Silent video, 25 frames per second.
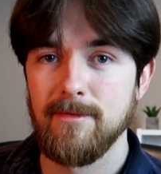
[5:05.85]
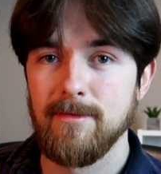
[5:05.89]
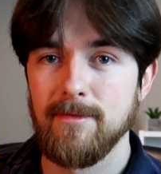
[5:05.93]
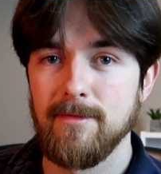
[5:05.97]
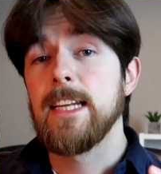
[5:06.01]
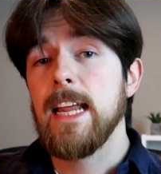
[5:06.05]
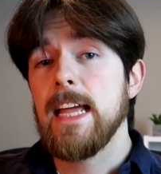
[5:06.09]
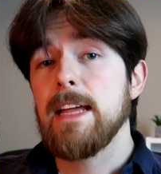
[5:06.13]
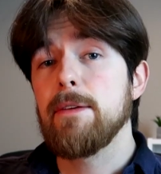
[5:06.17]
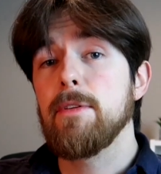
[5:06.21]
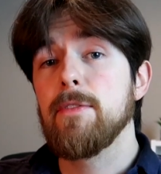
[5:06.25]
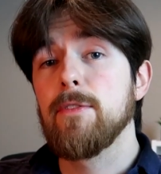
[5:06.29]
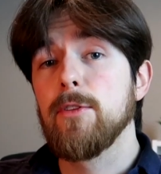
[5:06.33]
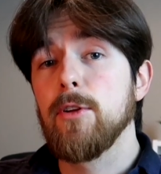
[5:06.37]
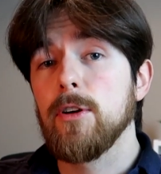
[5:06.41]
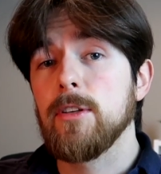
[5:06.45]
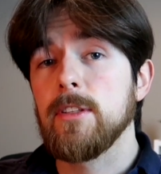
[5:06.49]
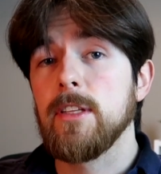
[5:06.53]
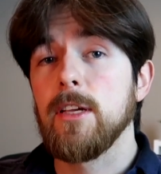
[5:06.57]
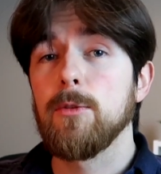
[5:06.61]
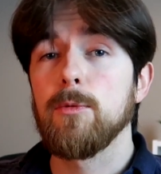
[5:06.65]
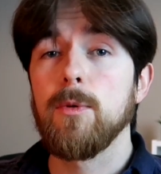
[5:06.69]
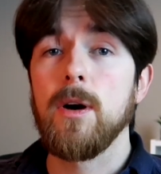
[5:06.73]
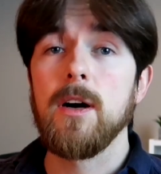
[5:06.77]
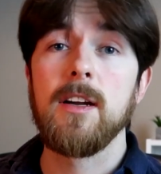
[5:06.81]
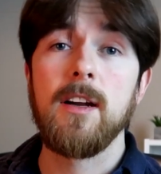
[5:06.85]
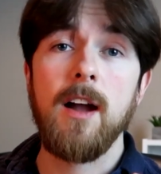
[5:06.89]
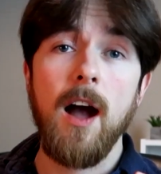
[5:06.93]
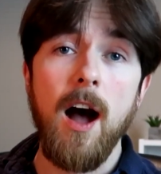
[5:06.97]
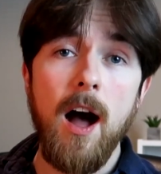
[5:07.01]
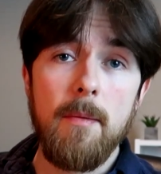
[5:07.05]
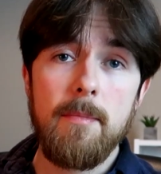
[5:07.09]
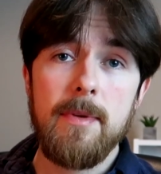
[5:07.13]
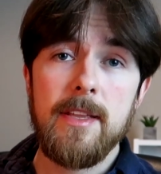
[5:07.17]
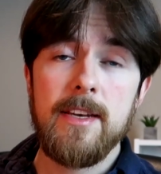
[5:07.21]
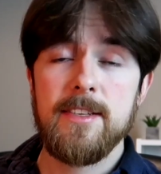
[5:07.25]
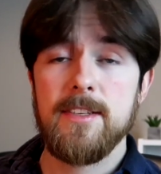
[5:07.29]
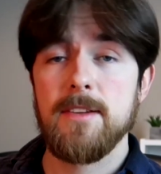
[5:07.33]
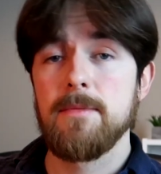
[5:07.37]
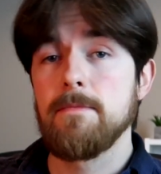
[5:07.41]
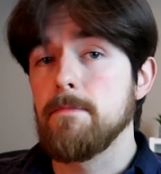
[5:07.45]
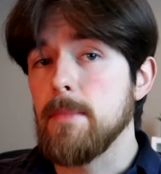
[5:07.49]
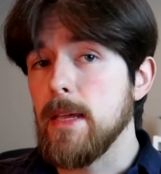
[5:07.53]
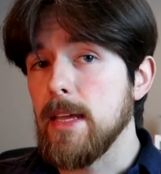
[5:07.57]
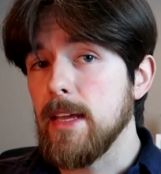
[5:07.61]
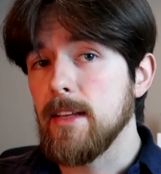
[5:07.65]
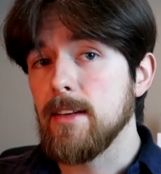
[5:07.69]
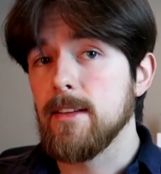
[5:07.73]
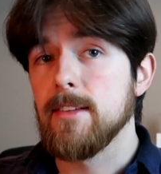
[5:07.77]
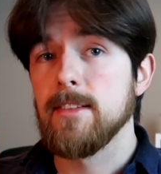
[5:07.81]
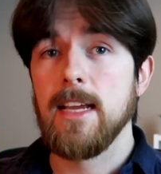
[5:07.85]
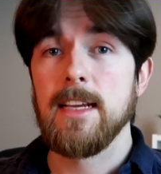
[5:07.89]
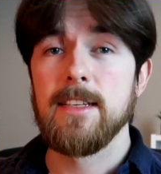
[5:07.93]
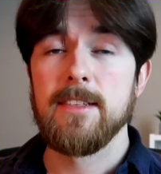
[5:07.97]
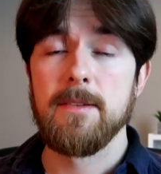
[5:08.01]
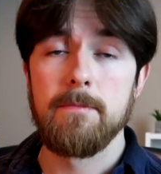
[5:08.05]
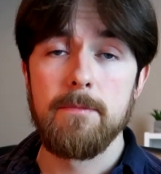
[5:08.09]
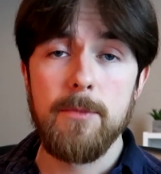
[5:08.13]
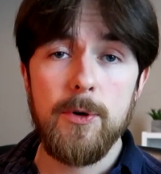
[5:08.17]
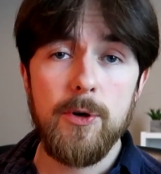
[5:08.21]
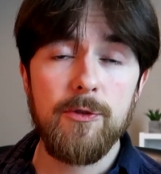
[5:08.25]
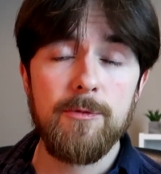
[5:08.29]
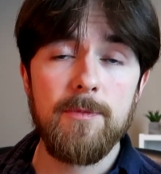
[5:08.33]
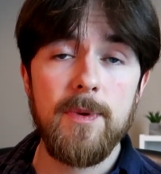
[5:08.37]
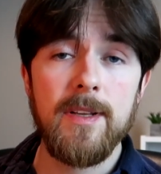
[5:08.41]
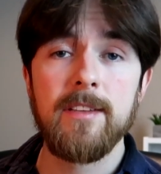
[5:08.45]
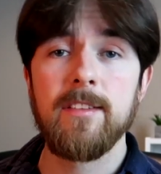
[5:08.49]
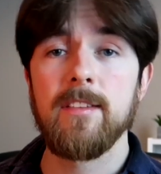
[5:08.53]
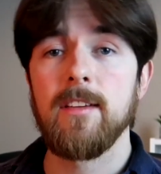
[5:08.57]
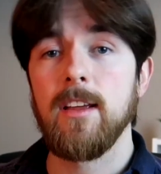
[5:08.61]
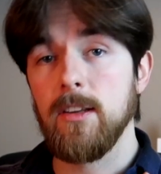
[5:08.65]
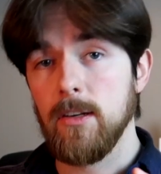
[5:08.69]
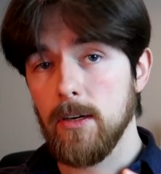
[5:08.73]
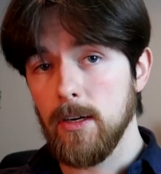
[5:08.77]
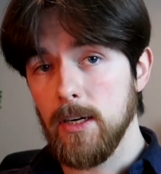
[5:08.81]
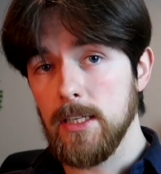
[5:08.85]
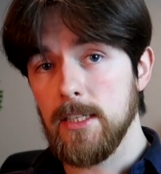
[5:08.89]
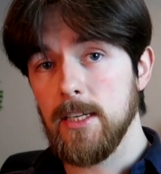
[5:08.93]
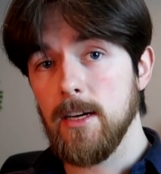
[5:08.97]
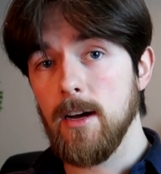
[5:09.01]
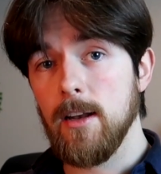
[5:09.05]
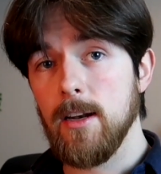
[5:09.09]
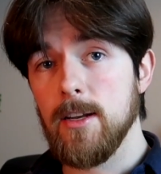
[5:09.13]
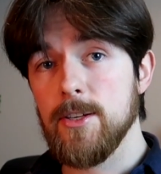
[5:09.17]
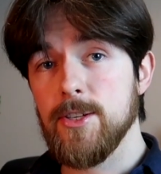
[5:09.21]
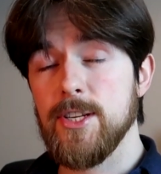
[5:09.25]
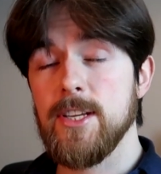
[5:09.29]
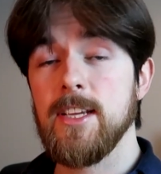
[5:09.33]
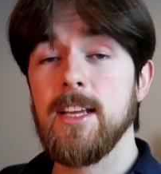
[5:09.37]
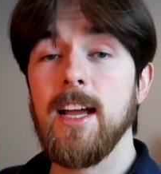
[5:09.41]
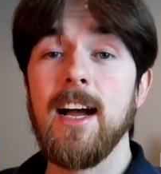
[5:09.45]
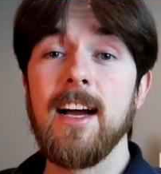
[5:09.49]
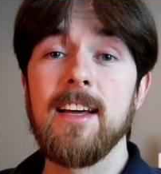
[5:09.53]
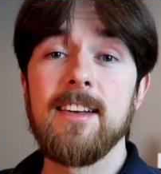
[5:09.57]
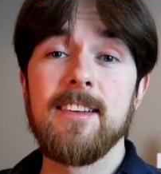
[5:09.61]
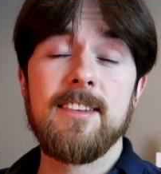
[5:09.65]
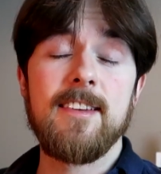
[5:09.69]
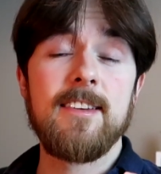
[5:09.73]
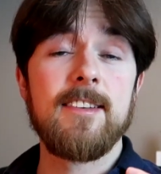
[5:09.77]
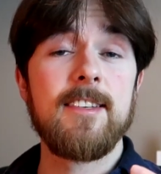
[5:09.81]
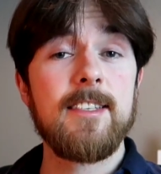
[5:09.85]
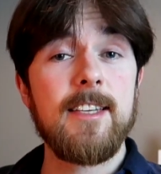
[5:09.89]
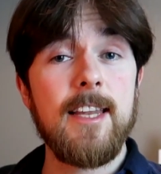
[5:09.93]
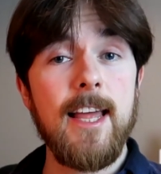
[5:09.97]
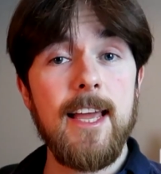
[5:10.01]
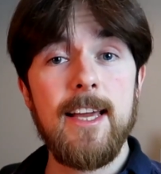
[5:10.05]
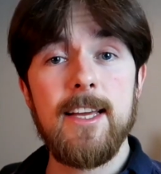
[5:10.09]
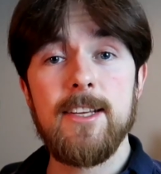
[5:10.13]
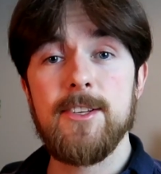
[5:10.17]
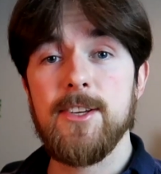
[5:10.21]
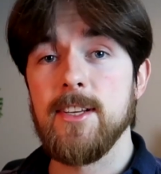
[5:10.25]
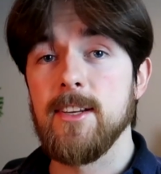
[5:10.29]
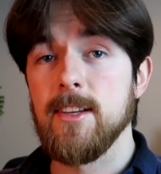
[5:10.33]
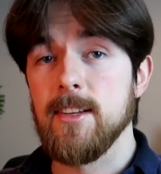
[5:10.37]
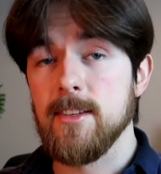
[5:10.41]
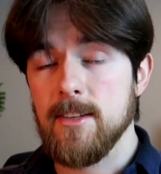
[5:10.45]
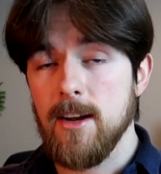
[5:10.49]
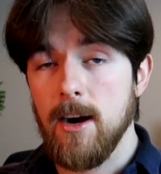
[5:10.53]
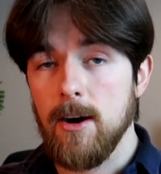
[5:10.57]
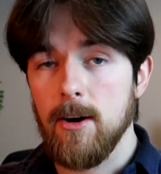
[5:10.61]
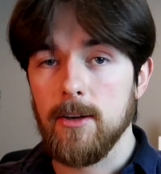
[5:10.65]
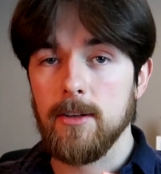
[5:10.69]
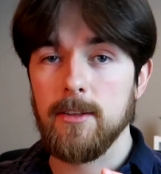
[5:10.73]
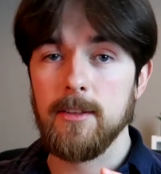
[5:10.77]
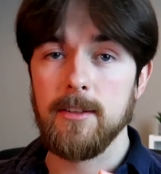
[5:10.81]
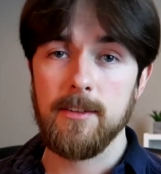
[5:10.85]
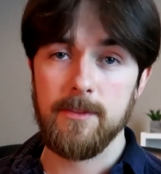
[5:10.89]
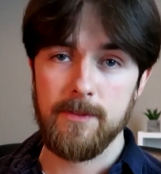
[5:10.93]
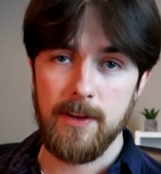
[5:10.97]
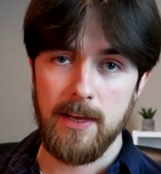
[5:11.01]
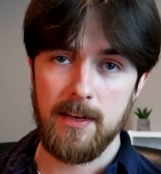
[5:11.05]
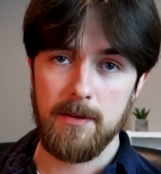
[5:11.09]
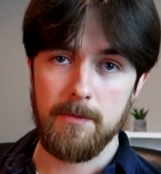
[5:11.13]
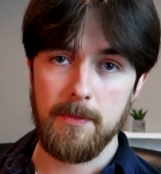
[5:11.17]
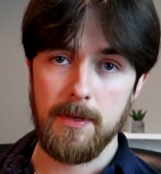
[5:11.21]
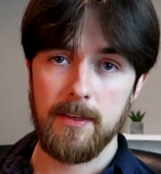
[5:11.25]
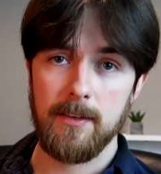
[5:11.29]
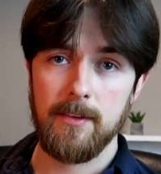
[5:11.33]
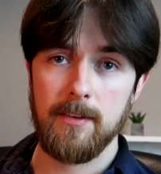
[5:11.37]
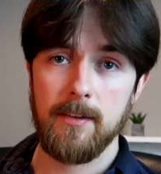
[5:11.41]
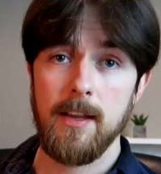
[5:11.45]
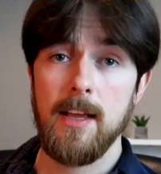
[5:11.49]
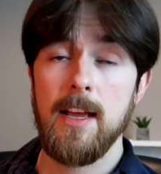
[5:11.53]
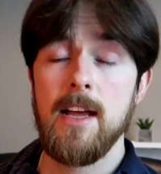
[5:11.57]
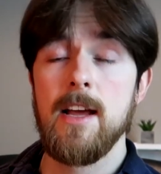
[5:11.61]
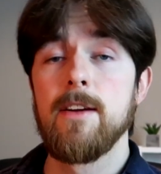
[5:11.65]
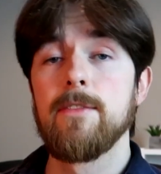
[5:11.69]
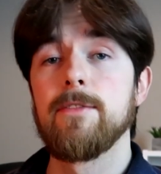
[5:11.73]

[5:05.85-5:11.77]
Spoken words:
Today we've looked at what communism means as a movement, an ideology, and as a stage in historical development.